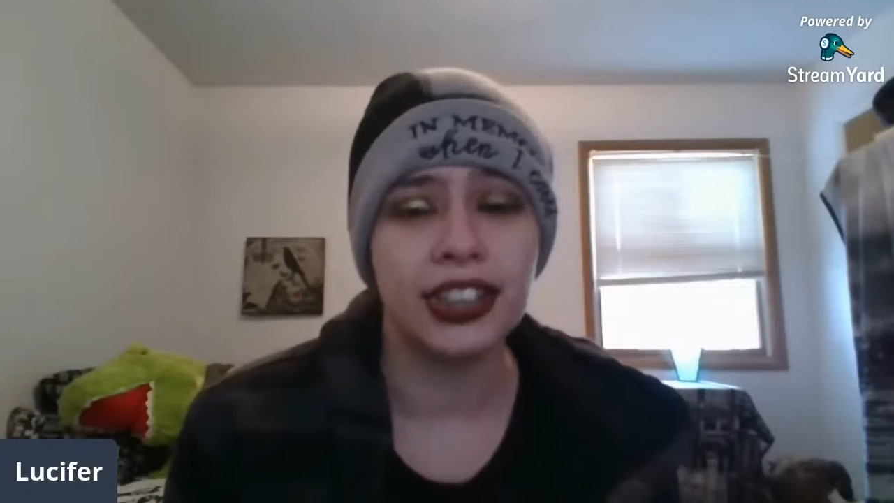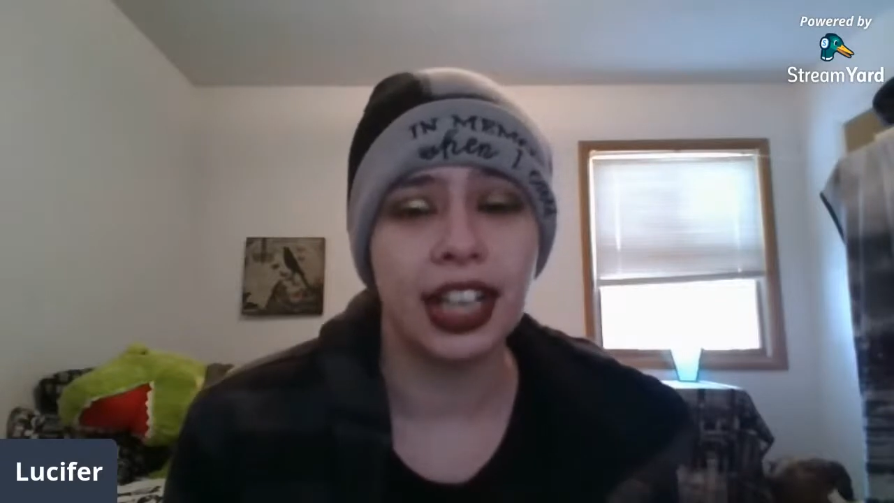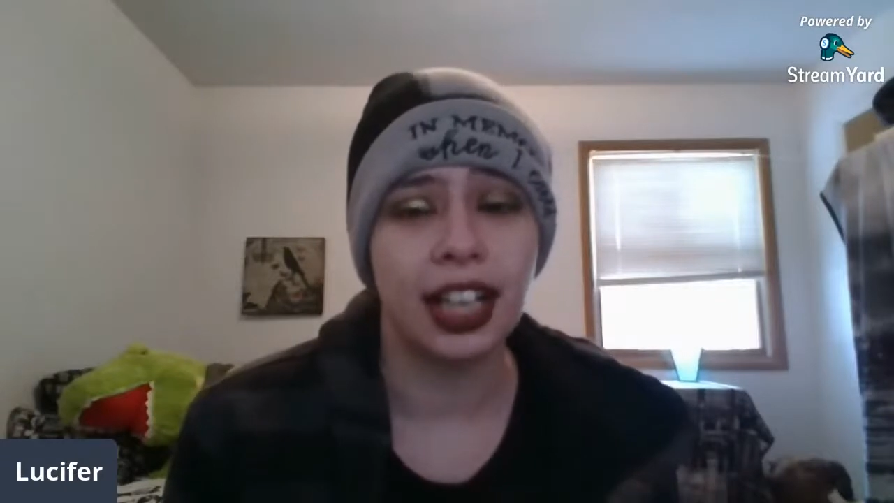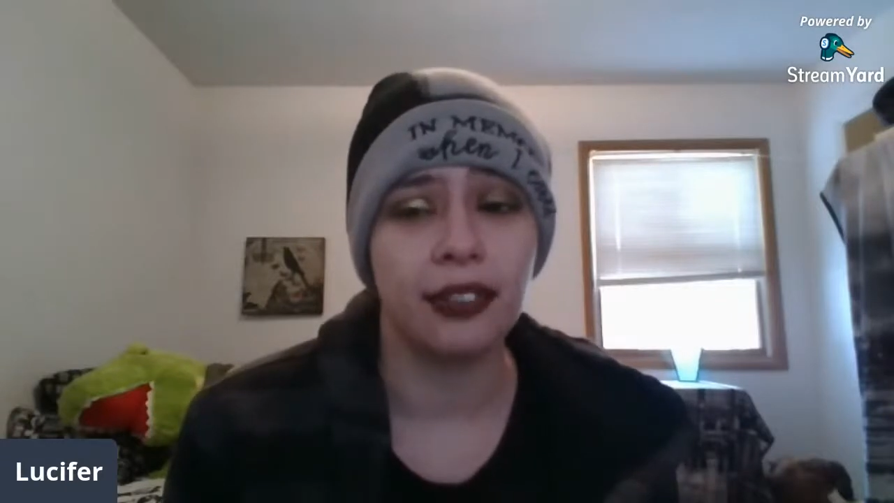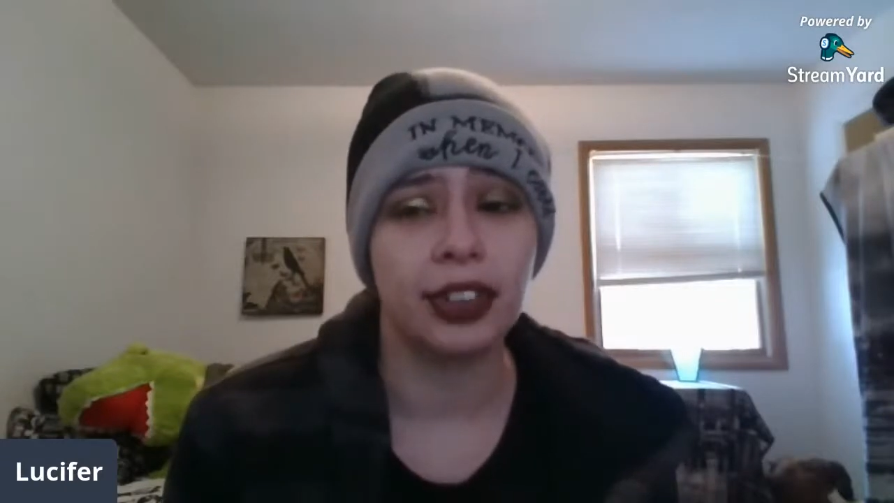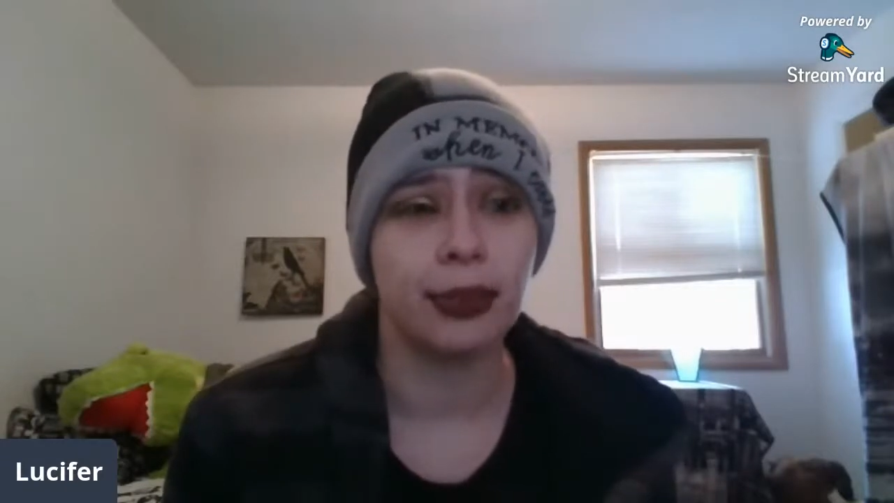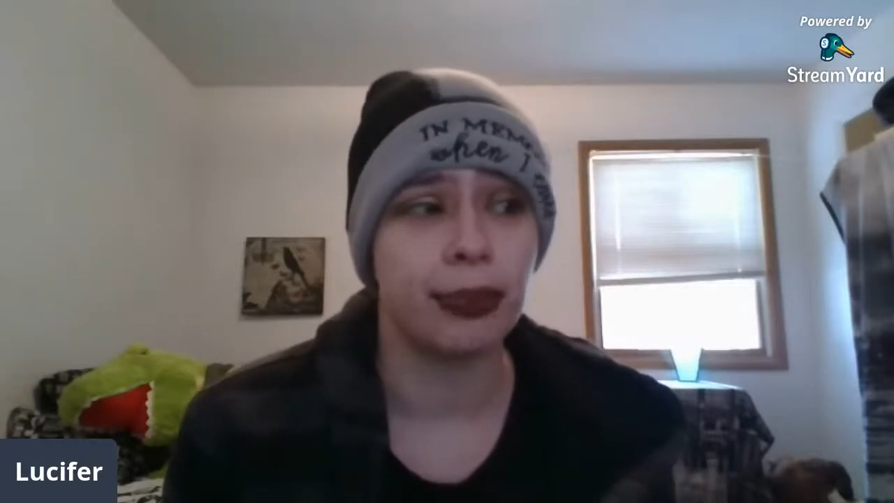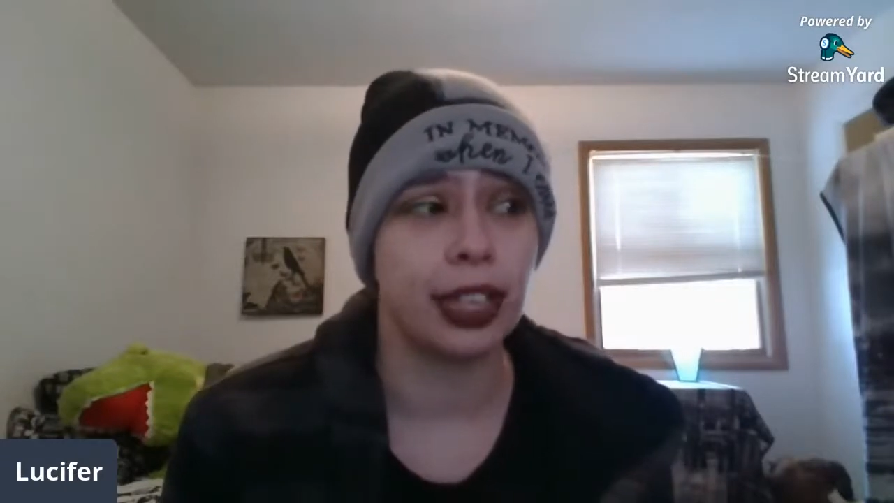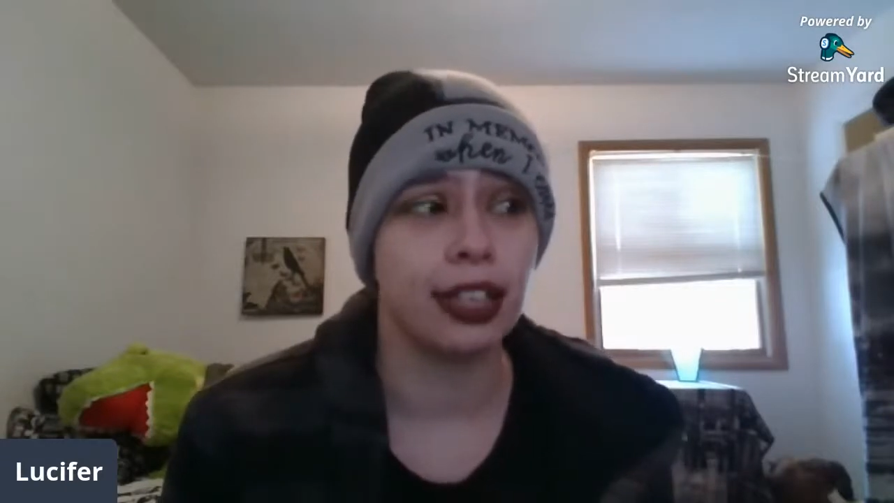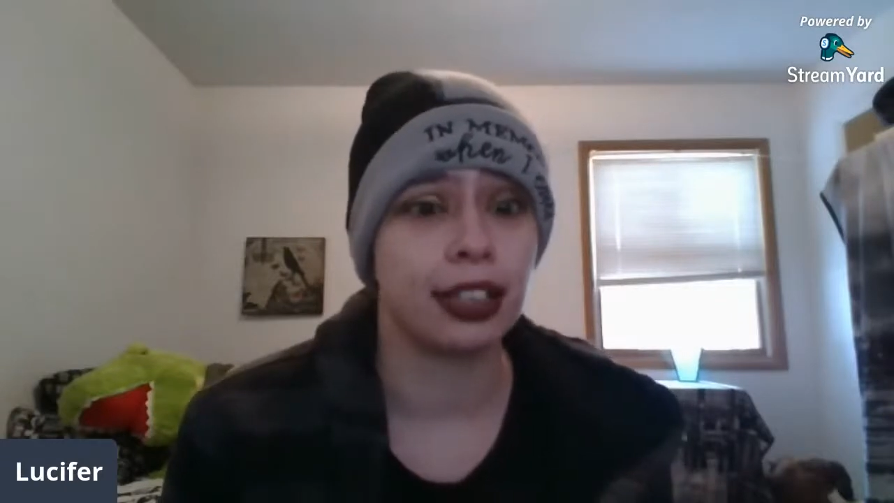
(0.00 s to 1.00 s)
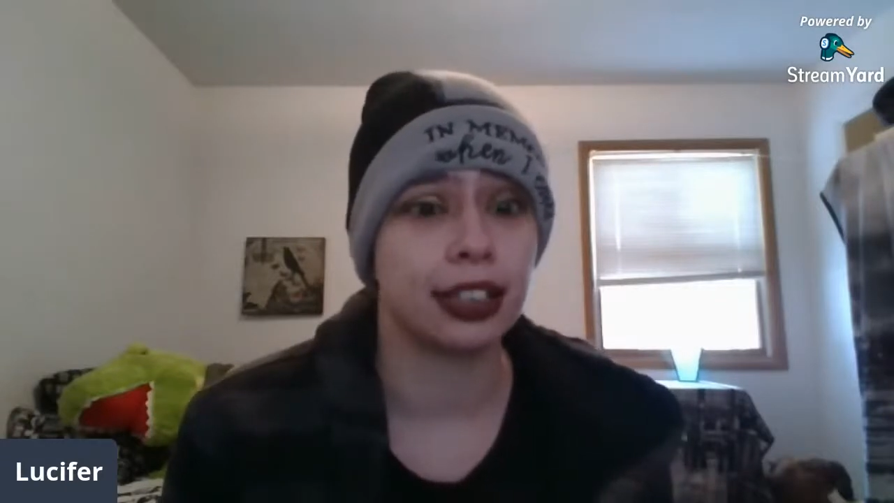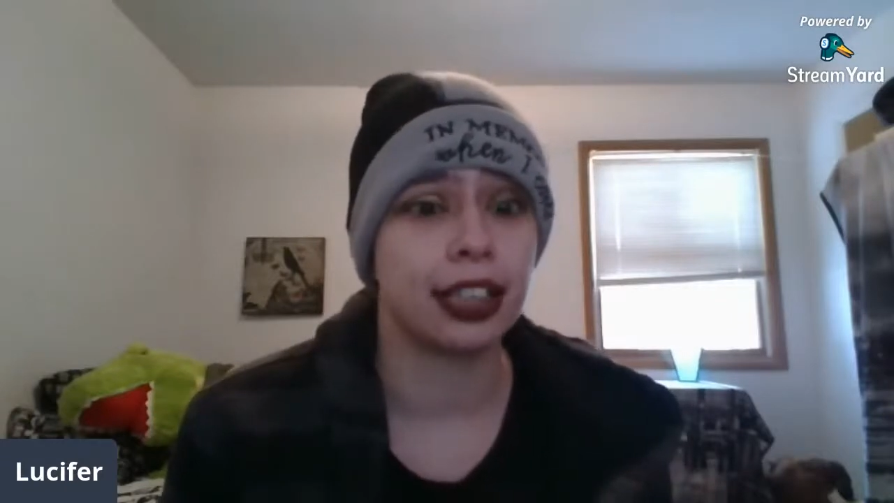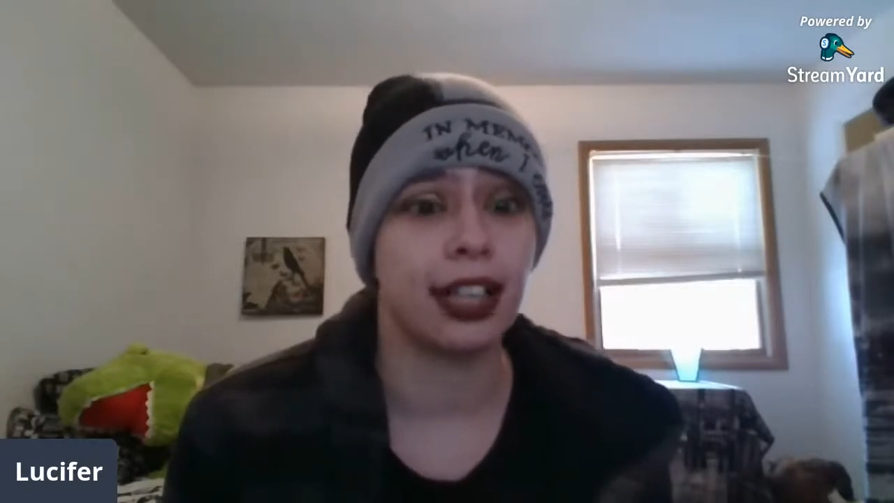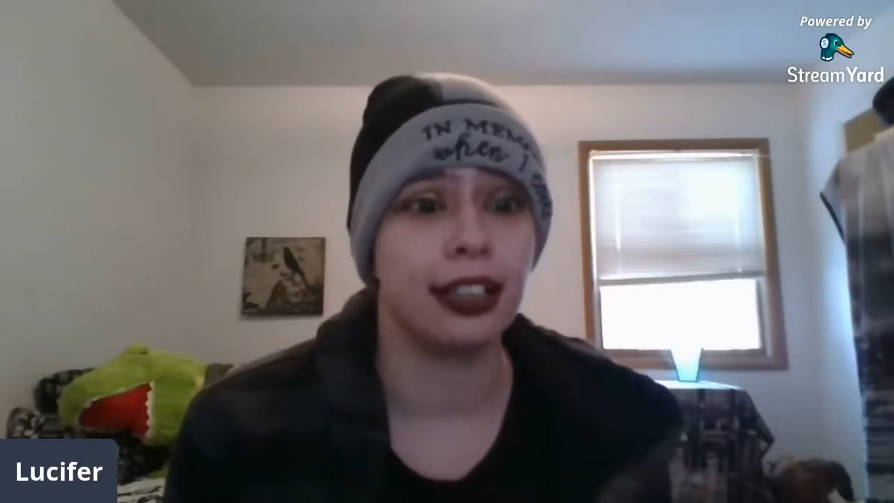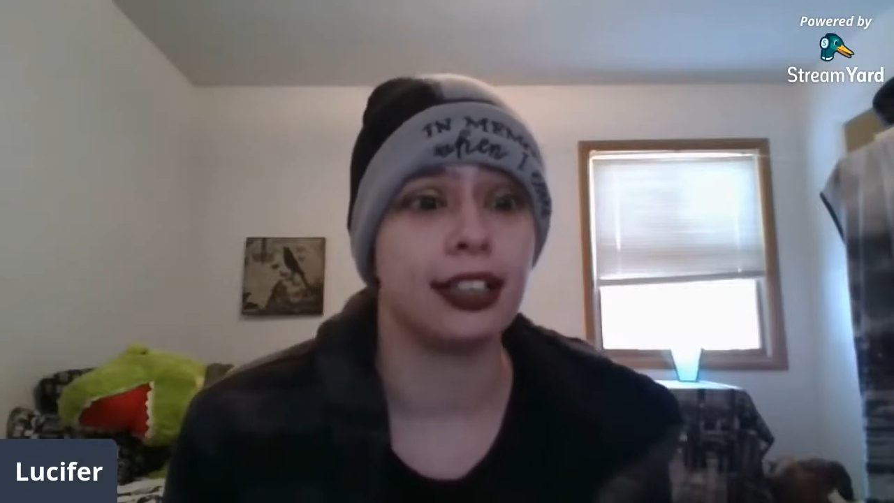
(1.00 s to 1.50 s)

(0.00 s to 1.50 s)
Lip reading: just have some things that